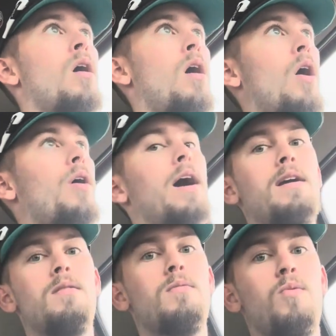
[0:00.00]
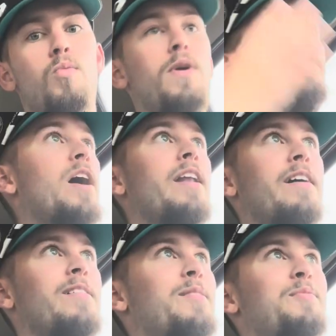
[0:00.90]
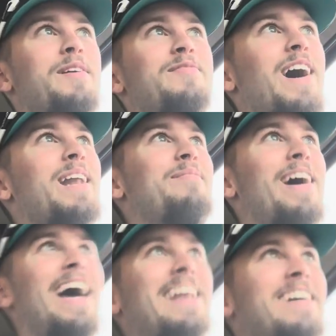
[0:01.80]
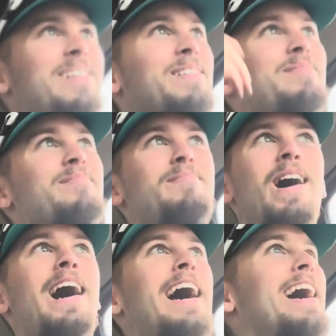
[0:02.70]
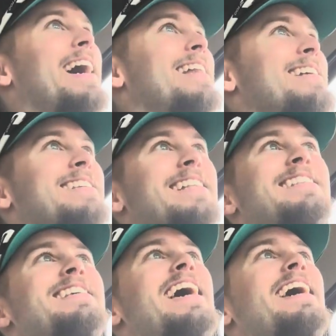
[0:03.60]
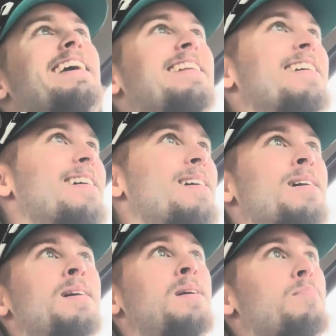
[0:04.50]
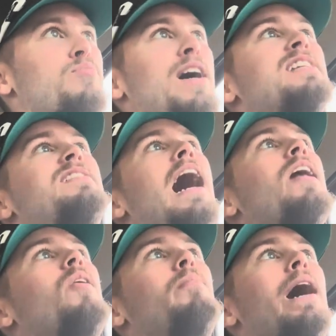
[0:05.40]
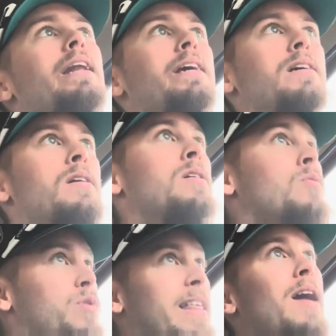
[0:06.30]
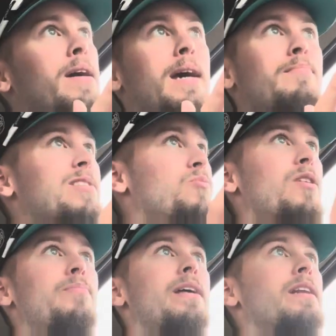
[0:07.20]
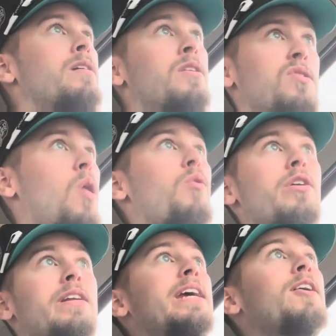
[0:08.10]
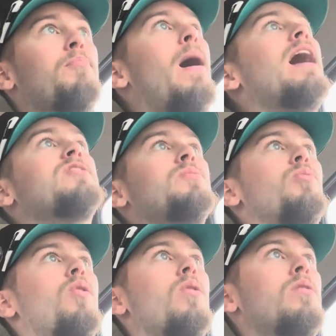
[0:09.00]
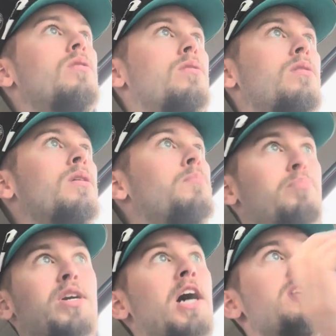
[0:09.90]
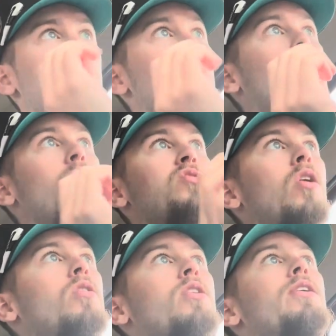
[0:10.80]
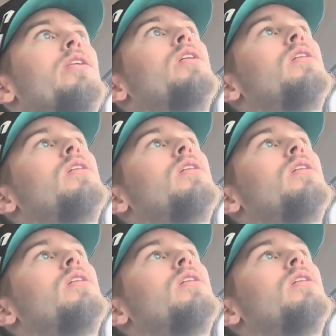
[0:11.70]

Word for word: All right, we've done it. We've done it, man. this is insane. Praise God Almighty. Without Him, this would have been nowhere near possible because He holds all good.